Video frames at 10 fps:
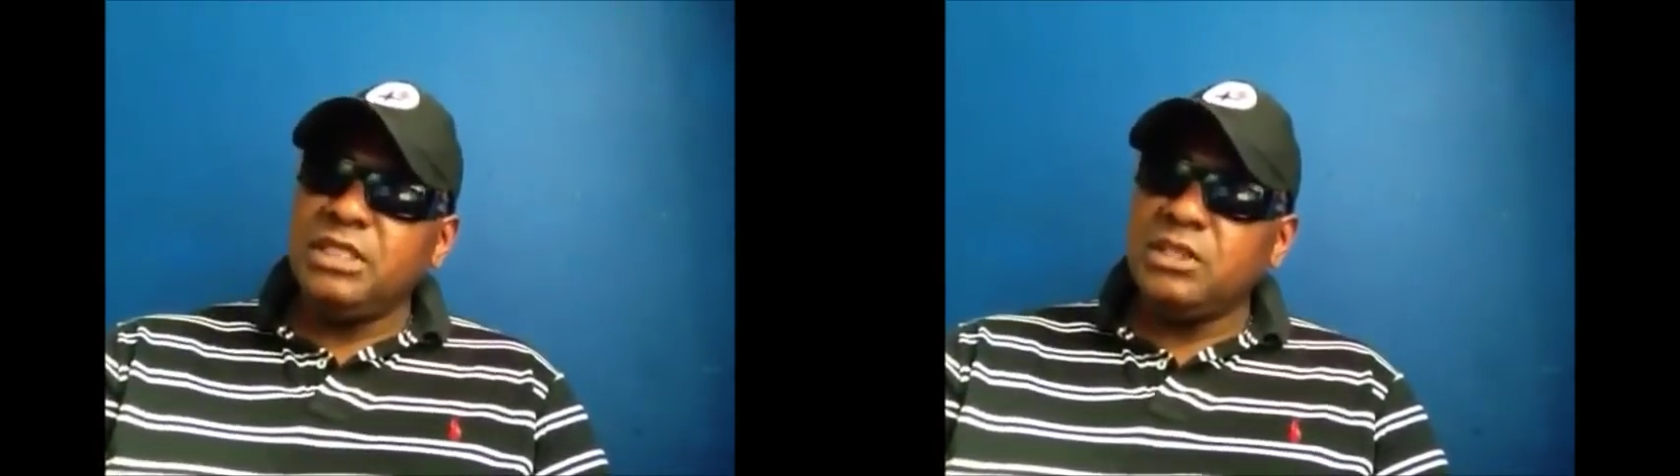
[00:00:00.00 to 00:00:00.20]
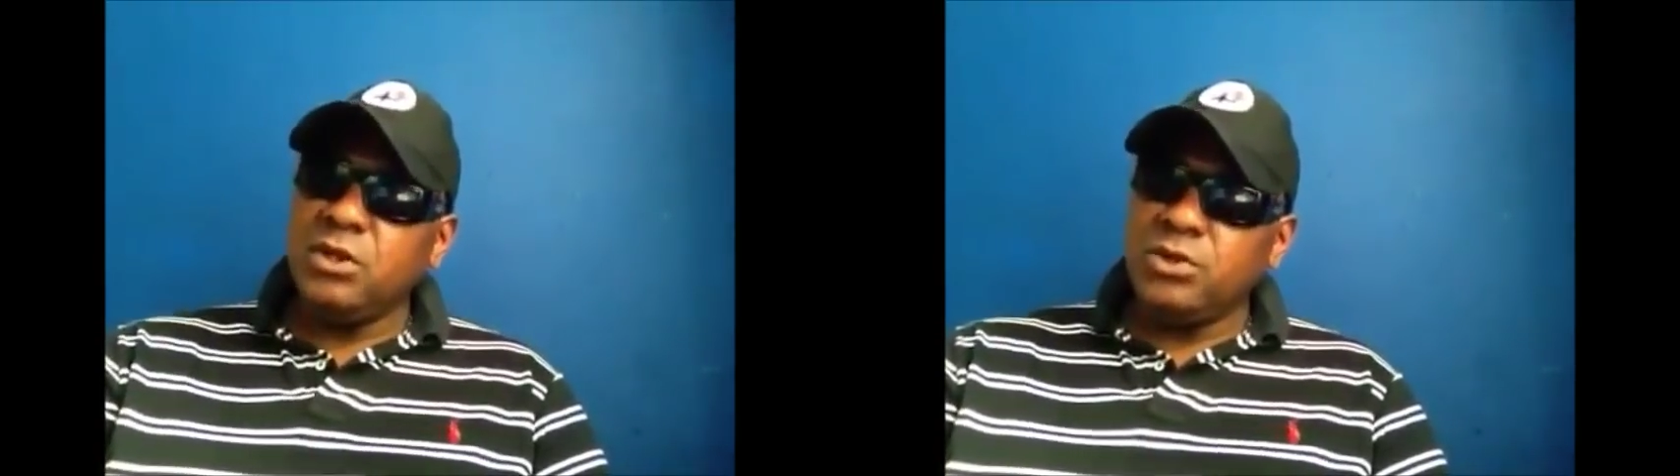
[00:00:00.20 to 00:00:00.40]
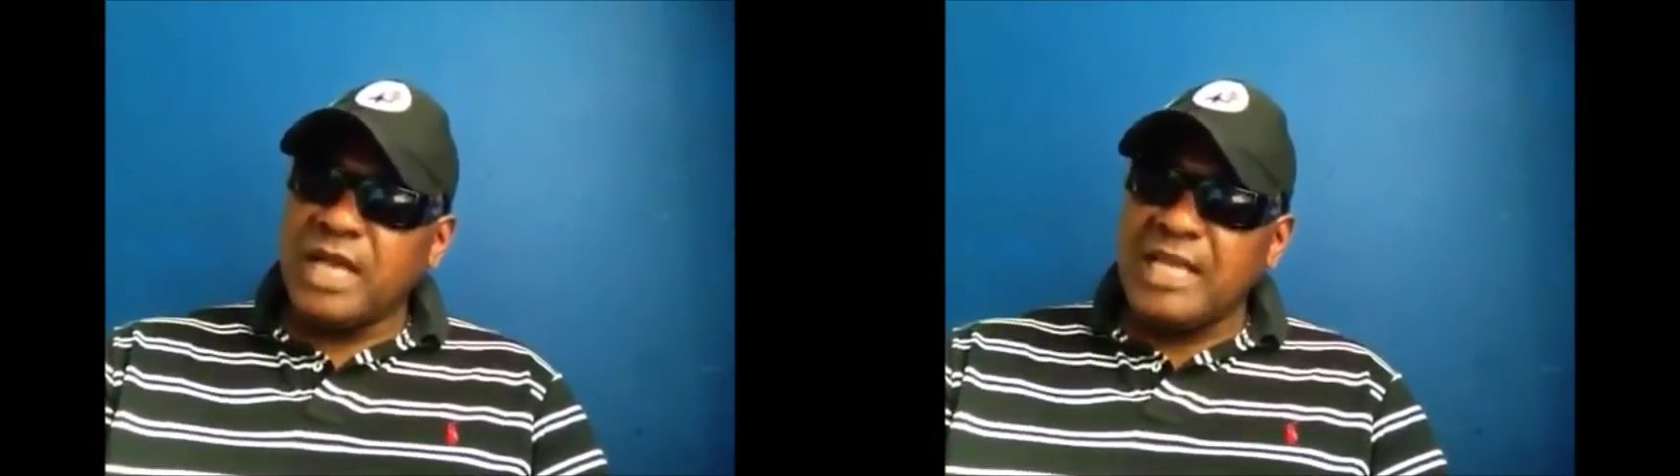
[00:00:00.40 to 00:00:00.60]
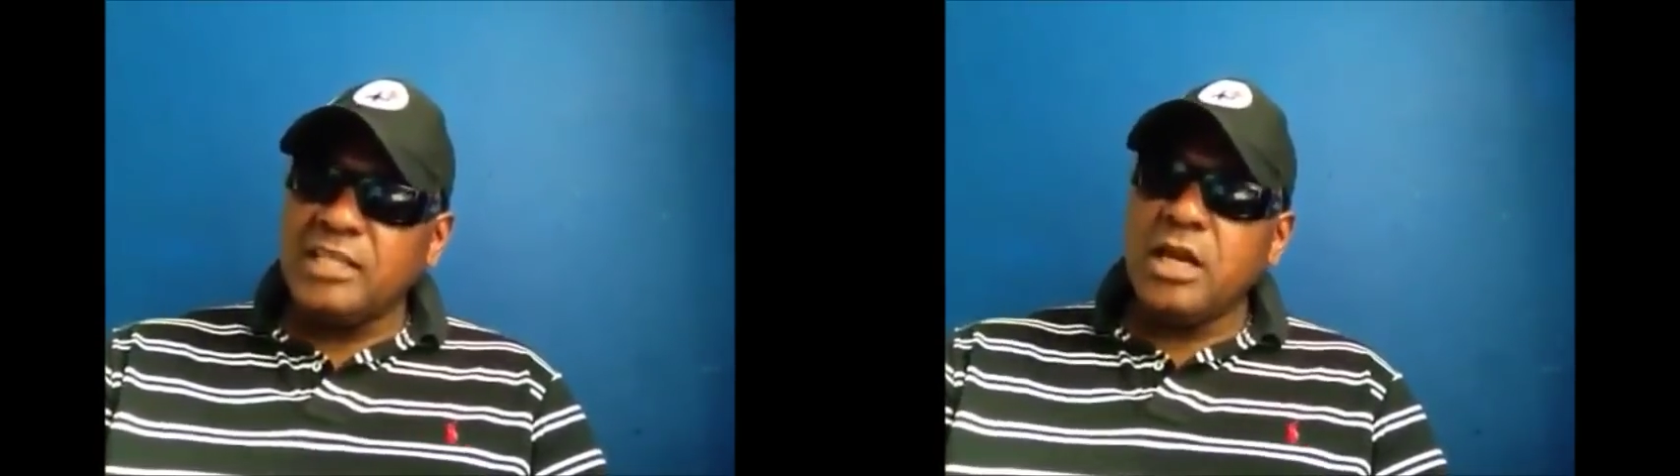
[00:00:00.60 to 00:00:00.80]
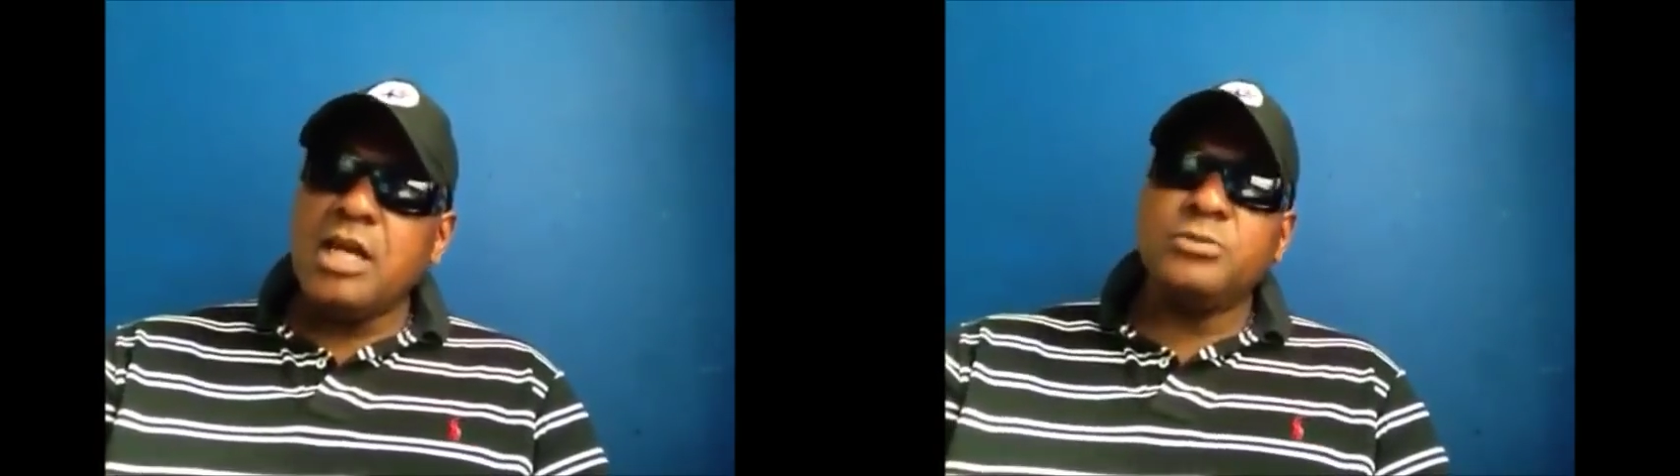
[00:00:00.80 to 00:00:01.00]
the whole 9
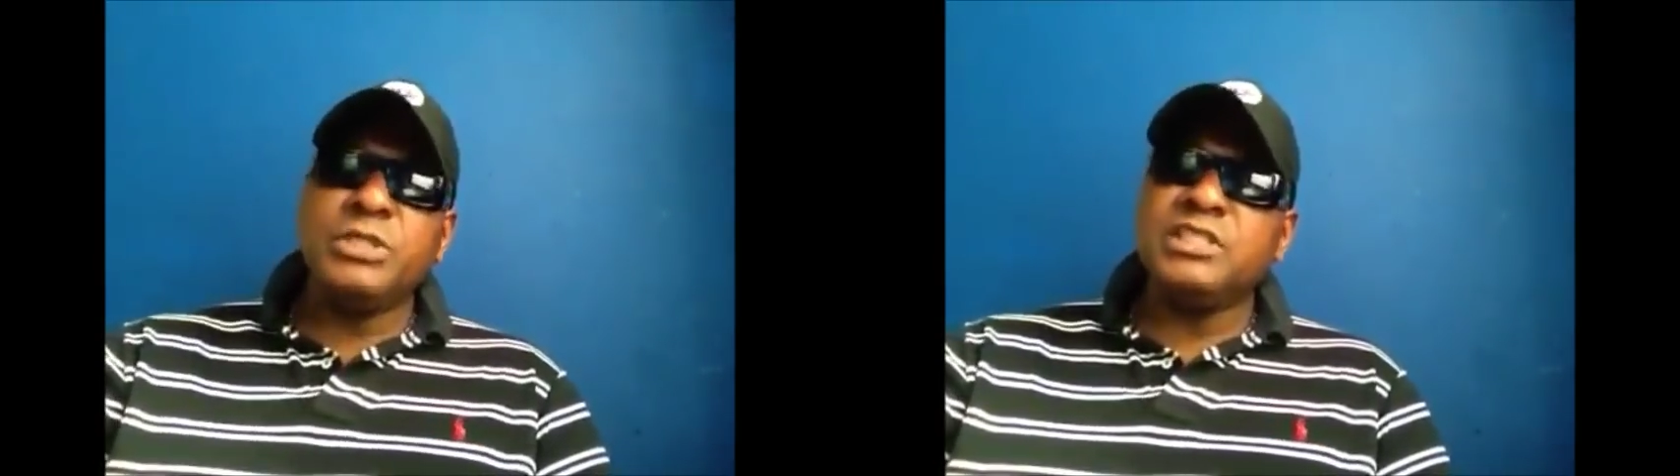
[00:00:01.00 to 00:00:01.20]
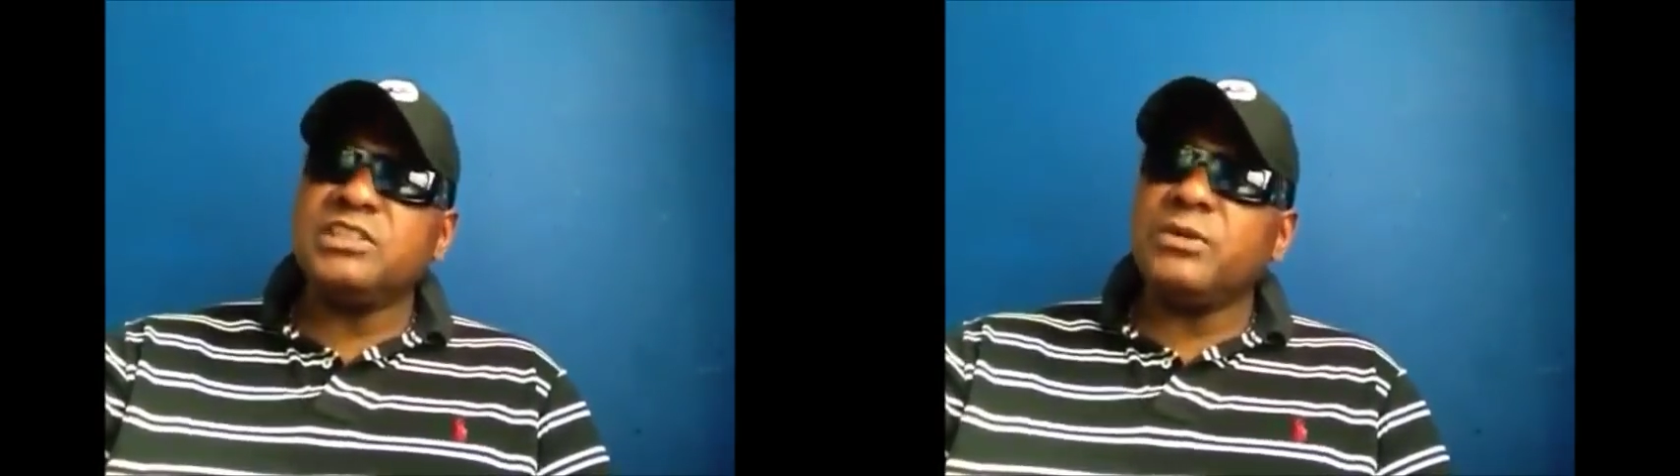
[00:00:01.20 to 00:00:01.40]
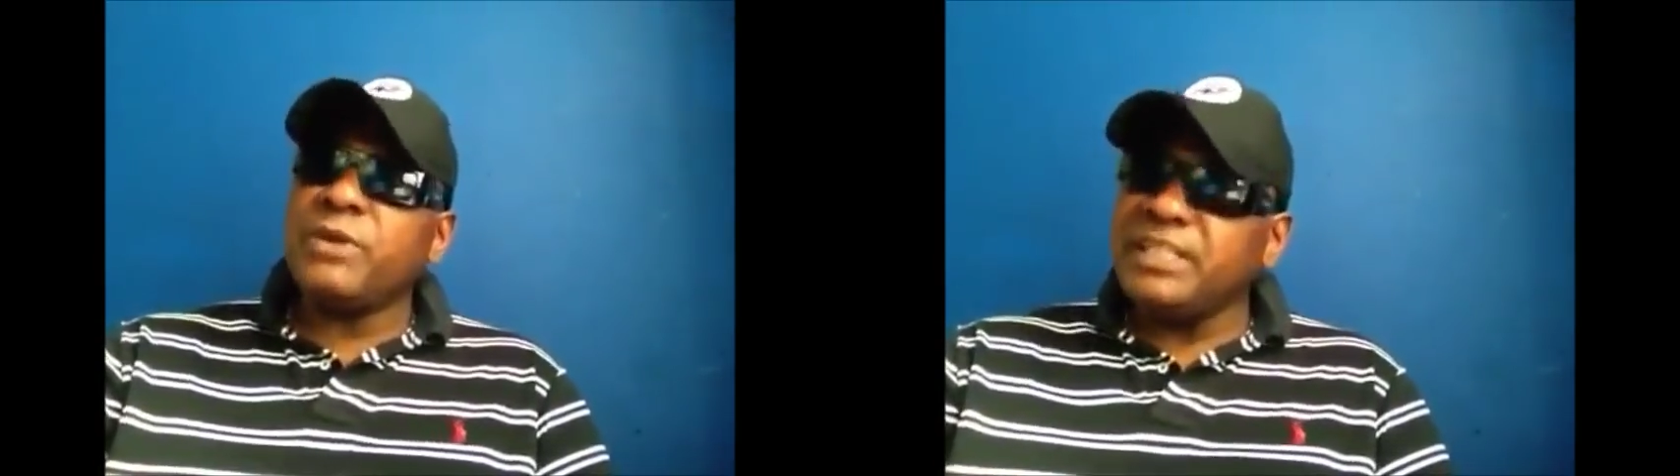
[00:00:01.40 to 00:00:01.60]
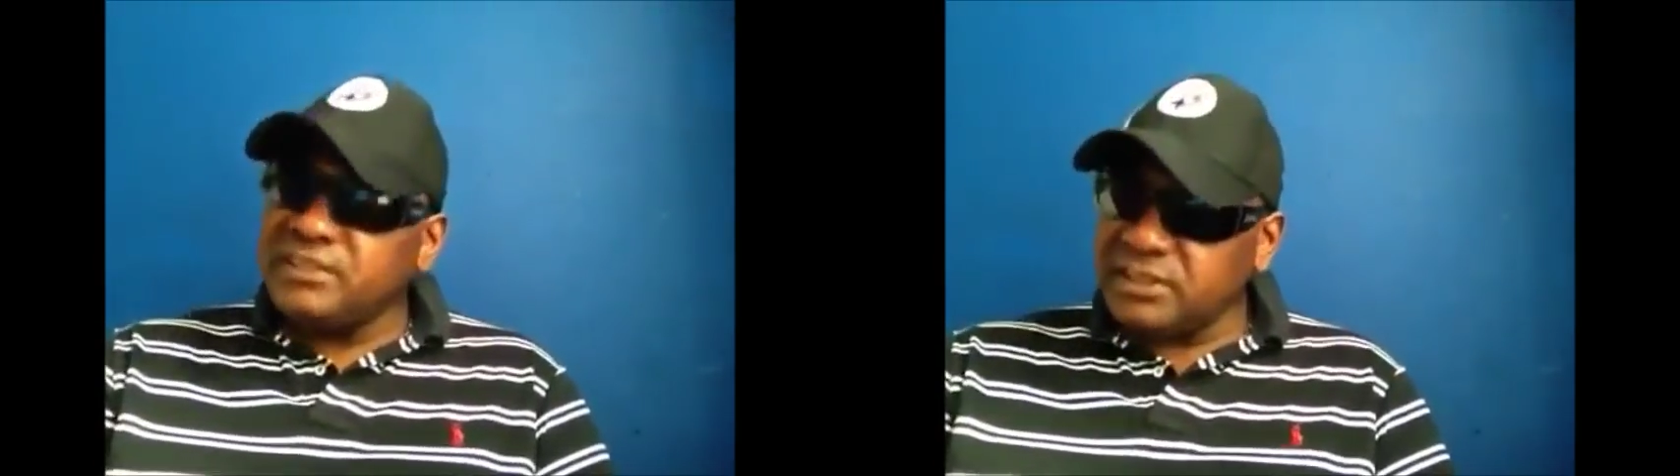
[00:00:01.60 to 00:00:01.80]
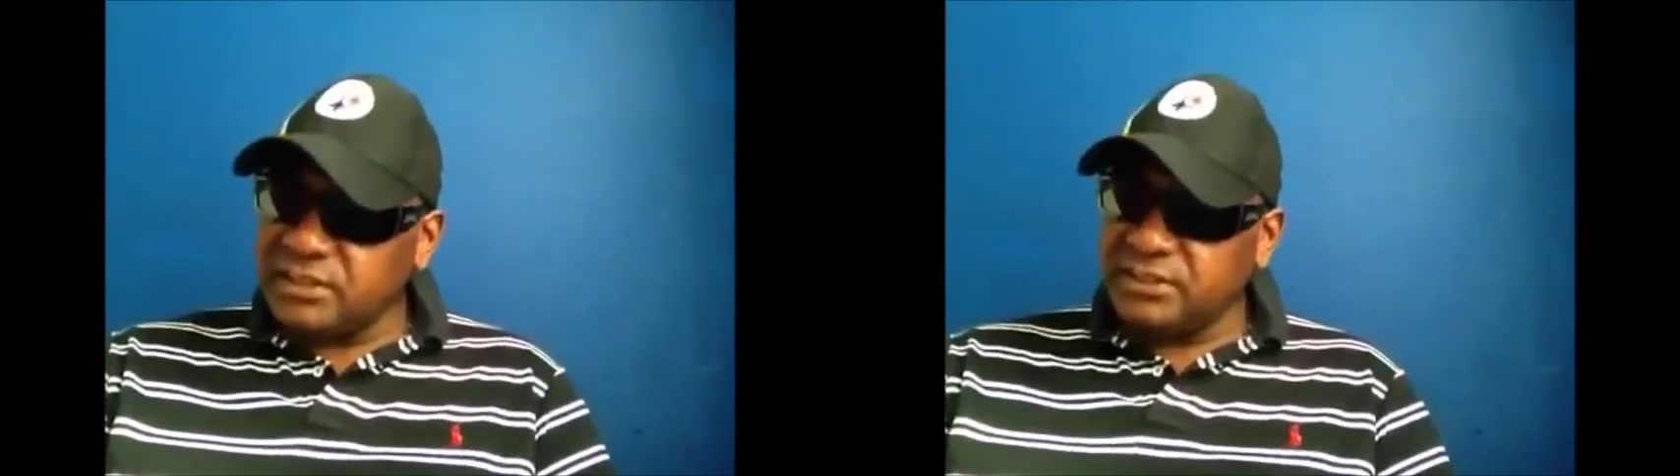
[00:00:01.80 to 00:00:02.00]
yards, because they're
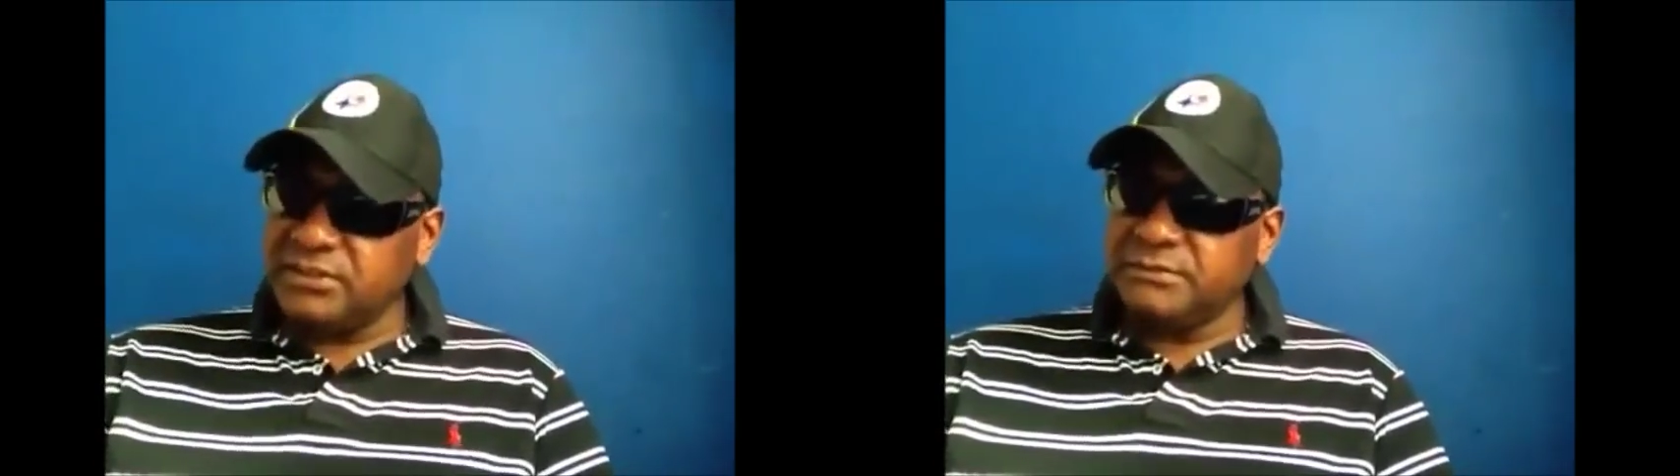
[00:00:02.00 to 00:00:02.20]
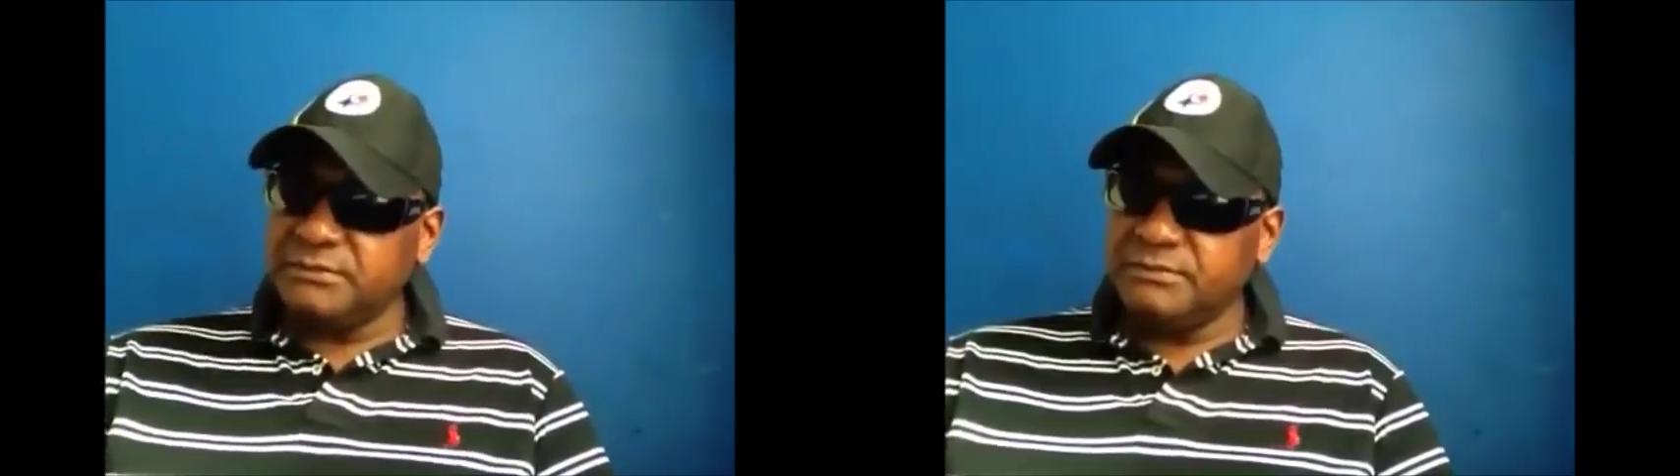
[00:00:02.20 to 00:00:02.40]
racist.